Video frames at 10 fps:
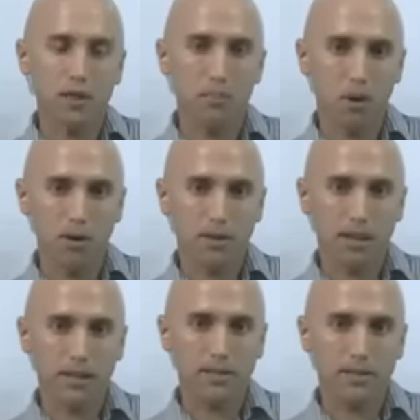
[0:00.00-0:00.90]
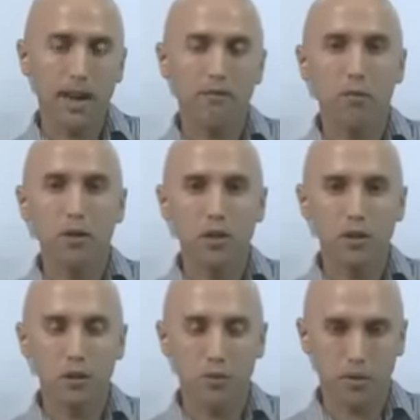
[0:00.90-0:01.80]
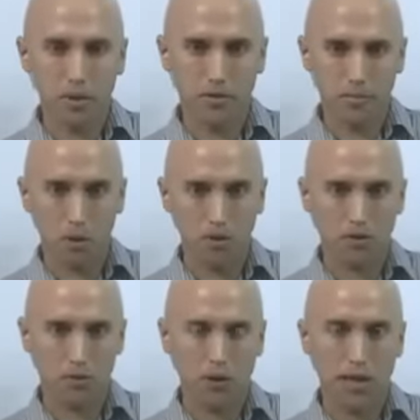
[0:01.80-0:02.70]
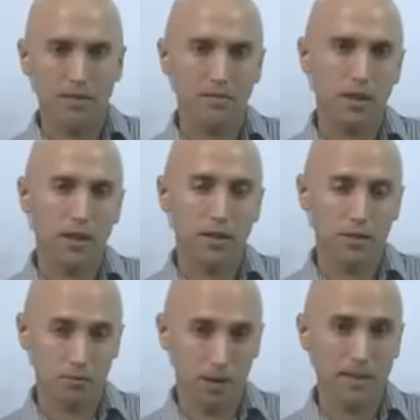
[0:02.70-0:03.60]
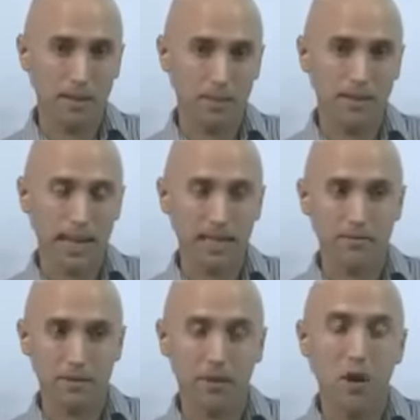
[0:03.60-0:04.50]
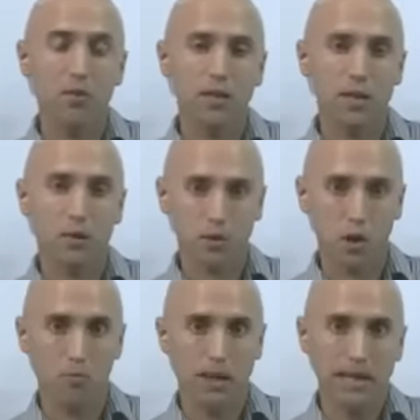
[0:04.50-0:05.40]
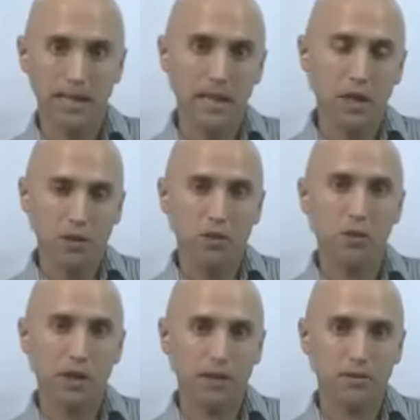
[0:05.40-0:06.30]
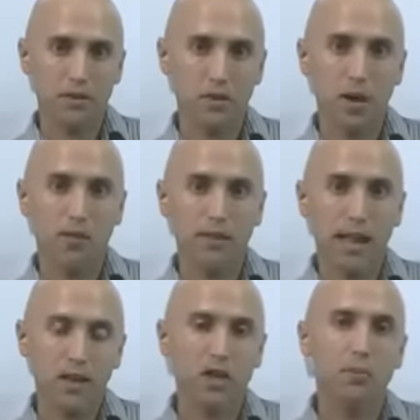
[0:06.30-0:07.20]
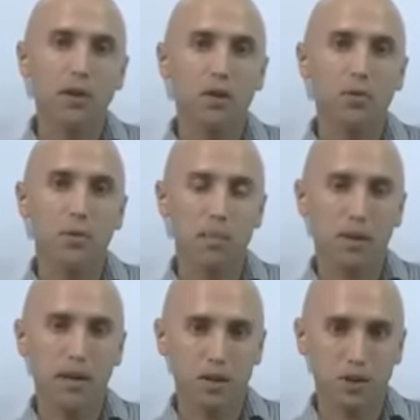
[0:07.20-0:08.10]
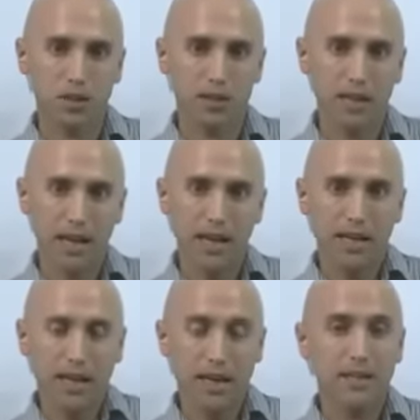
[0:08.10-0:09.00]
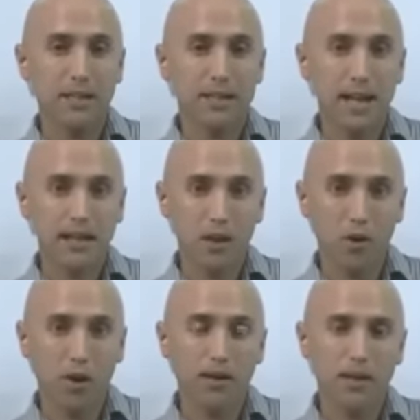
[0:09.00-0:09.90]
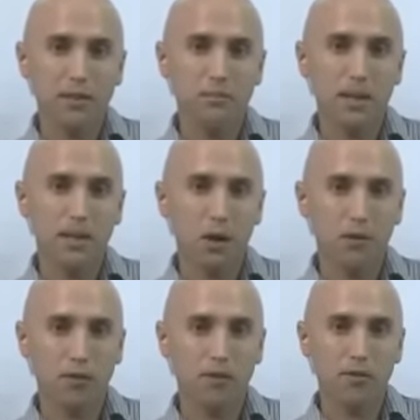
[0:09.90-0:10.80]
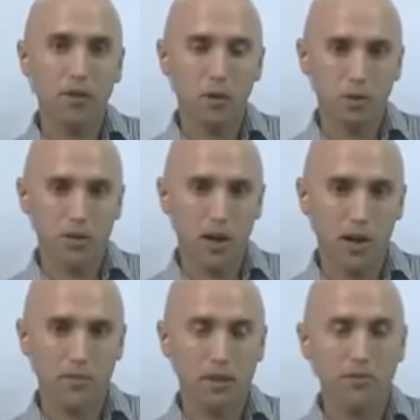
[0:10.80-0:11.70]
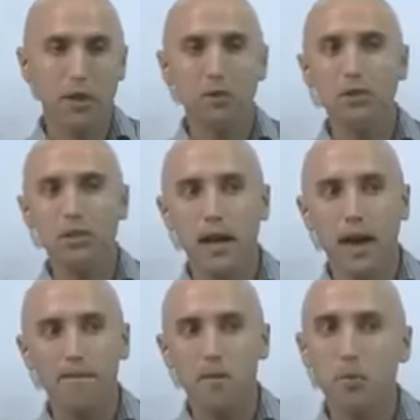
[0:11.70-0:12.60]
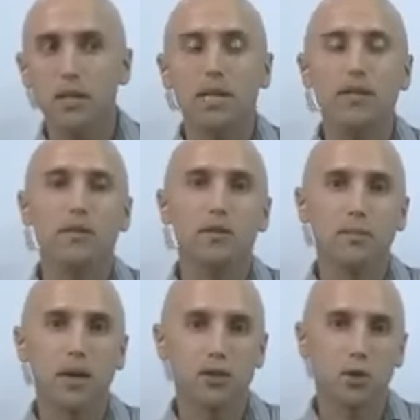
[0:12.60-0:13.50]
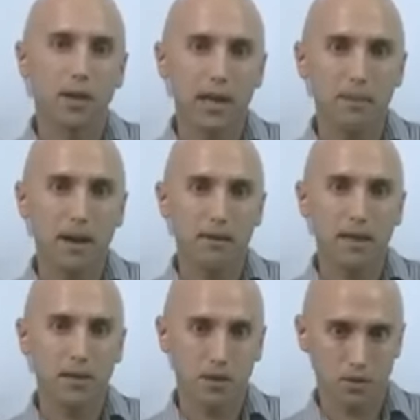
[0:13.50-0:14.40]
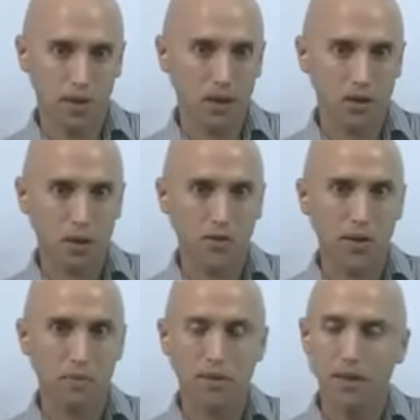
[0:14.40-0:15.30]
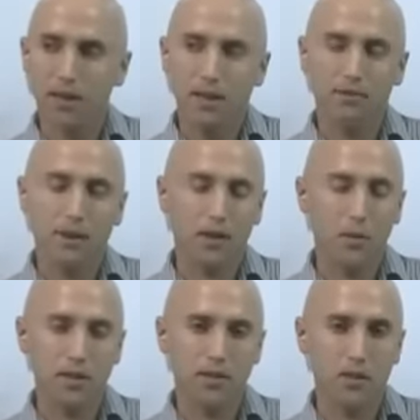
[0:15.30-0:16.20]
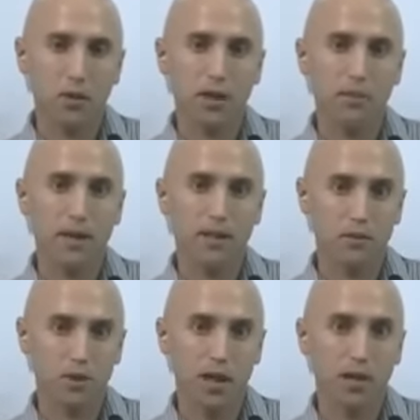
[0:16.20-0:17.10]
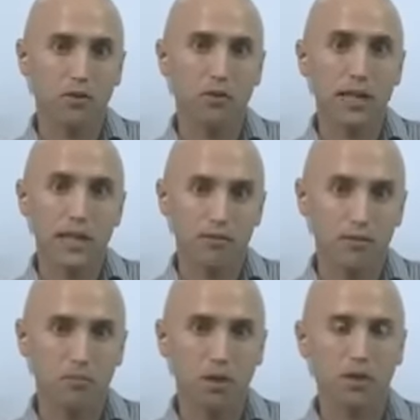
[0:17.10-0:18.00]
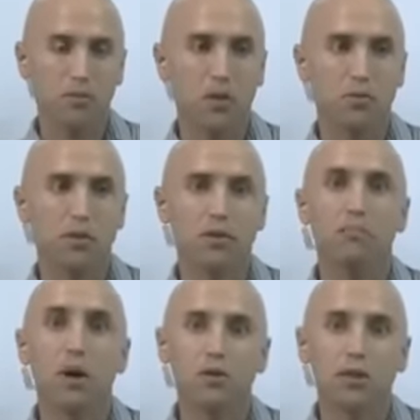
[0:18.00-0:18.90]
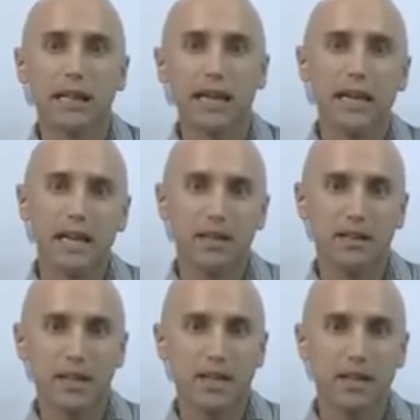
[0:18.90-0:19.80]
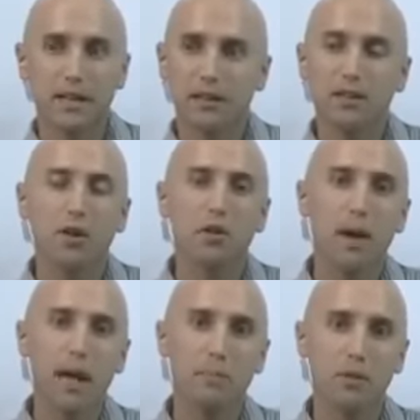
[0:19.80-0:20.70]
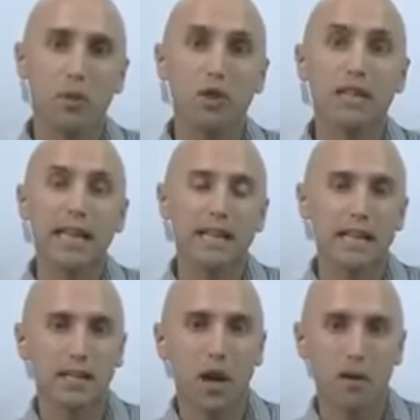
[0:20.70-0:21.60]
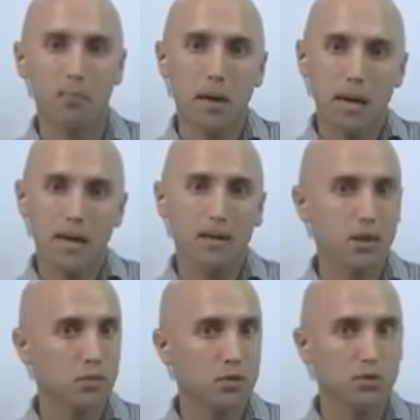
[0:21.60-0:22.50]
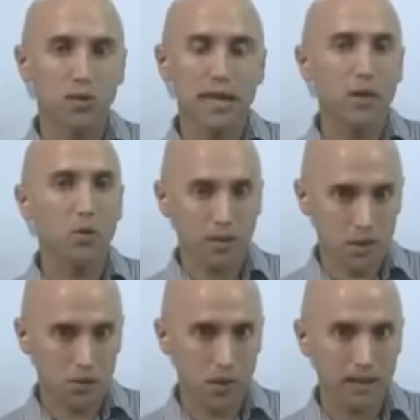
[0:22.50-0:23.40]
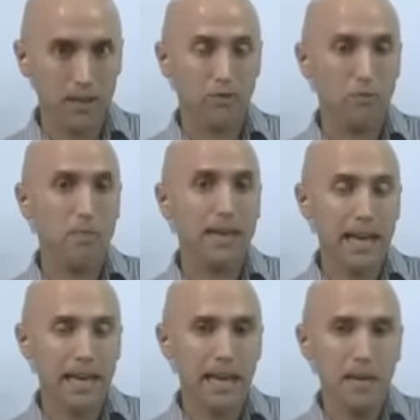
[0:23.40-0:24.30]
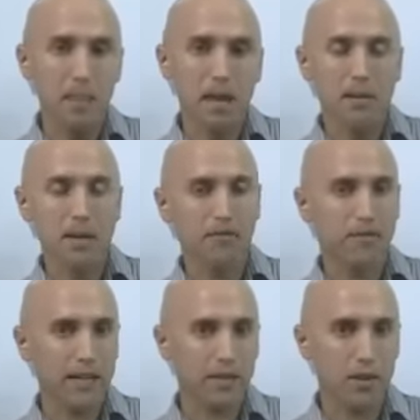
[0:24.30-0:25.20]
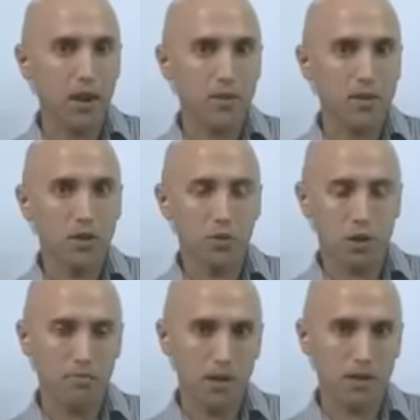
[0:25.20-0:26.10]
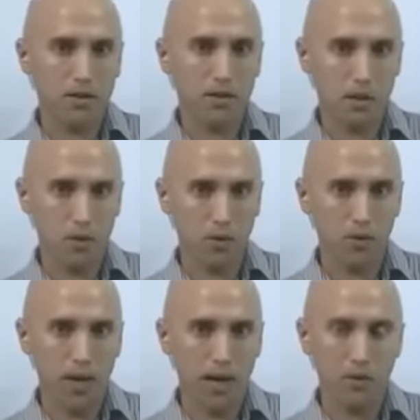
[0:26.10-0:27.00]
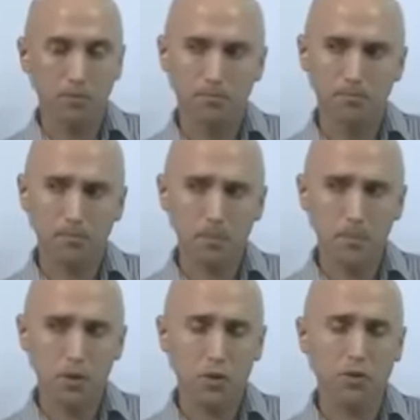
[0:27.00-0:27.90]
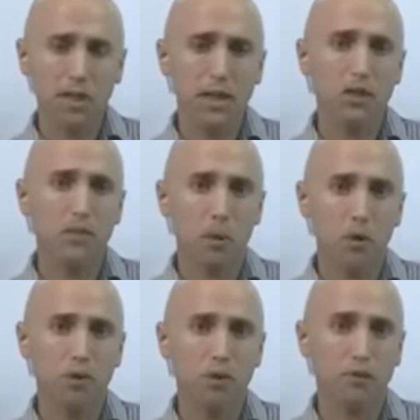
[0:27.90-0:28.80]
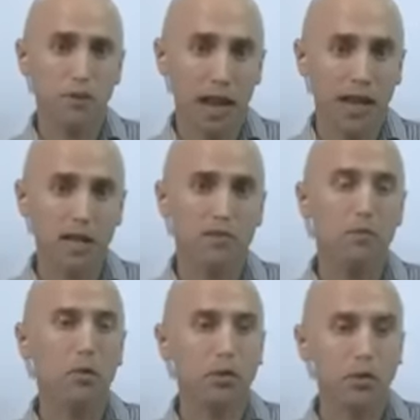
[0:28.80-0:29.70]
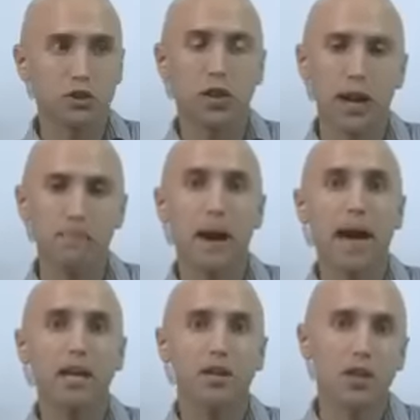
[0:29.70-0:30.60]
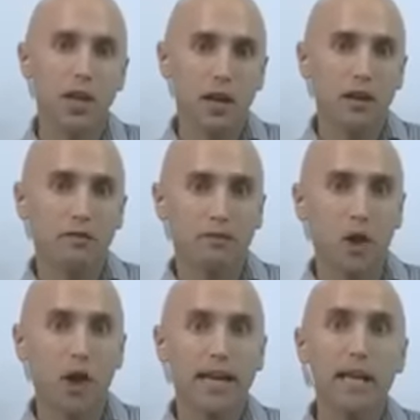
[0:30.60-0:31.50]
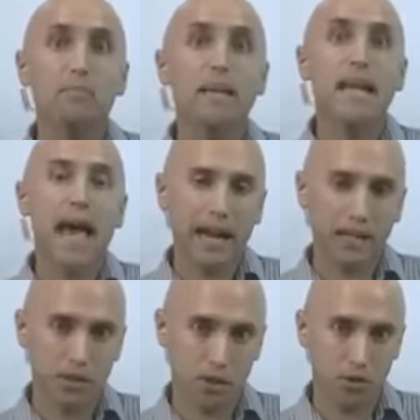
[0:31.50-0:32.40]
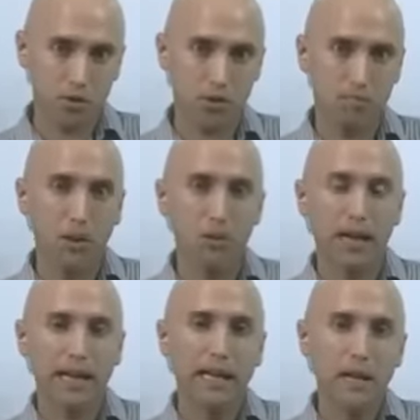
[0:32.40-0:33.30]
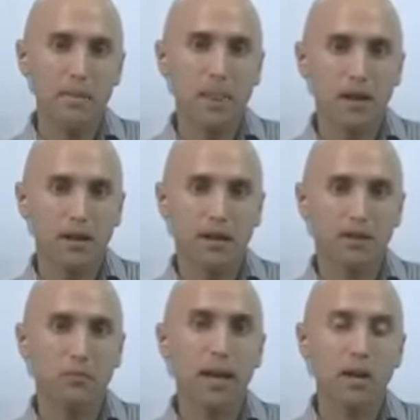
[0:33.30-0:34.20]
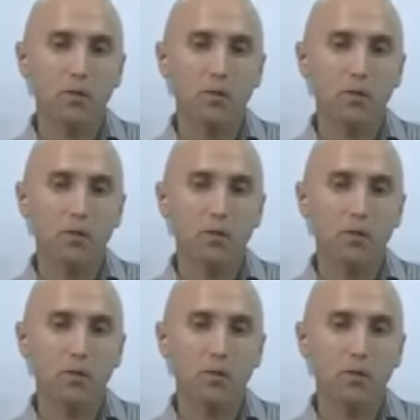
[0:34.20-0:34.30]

politics. Everyone knew that when Svoboda achieved around 10% of the vote in the October 2012 election, there were going to be repercussions, and it didn't take long. And this has been in the offing for a long time. And if you notice now, no one is even talking about the association agreement. In fact, no one's even talking about Tymoshenko's release from prison, which were supposedly the touch papers which lit this up. This was really orchestrated from the beginning. And in fact, if you go into occupied City Hall now, you see Svoboda's flags, Svoboda's banners flying bedecked across the building. So make no